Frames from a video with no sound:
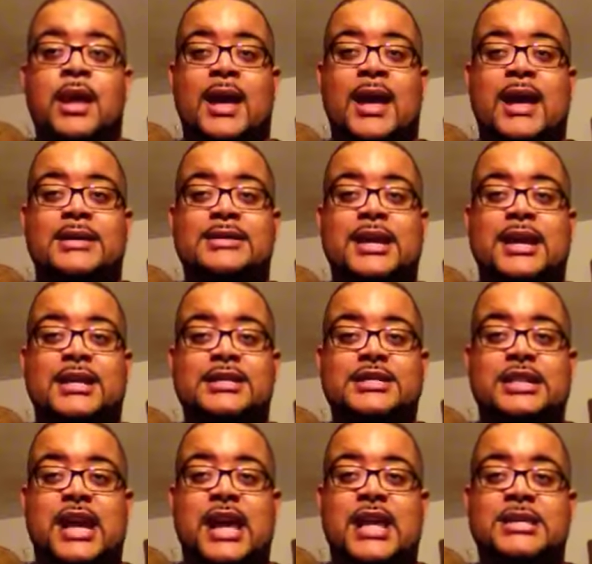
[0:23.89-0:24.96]
It has like a
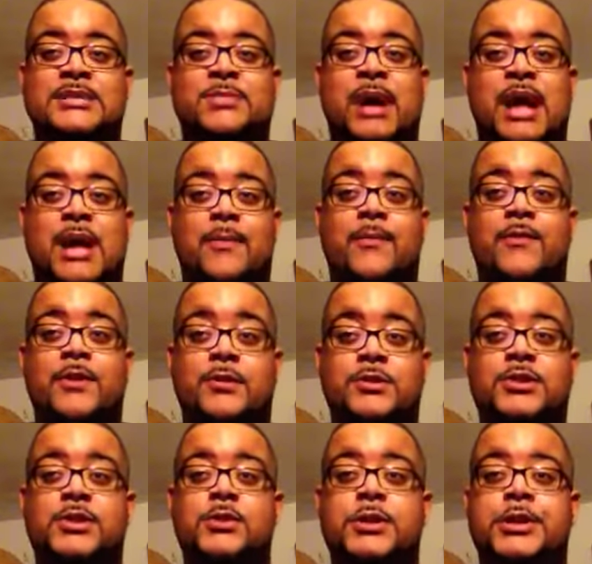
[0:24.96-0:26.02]
jazz pop feel
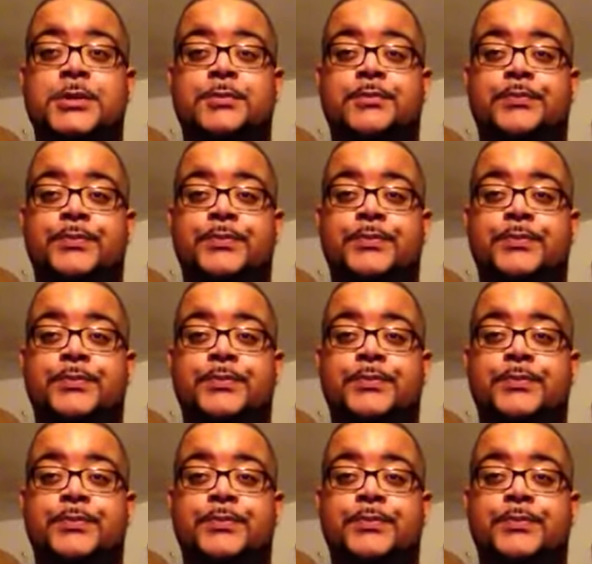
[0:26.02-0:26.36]
to it.